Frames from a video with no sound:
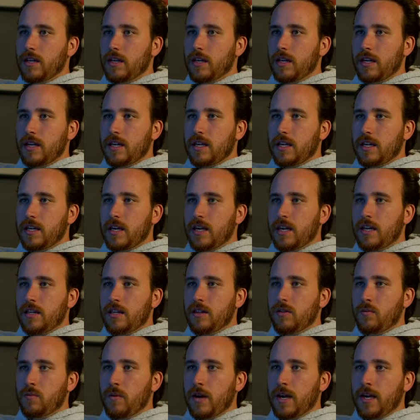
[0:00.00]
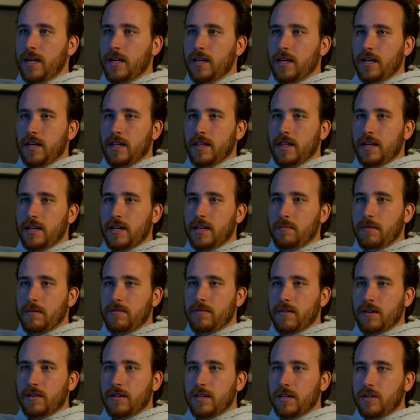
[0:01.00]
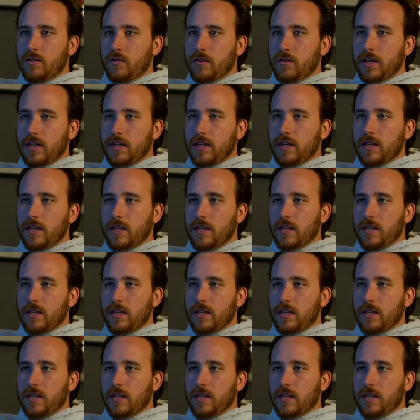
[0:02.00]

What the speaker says: it can get in the way and that can be very annoying.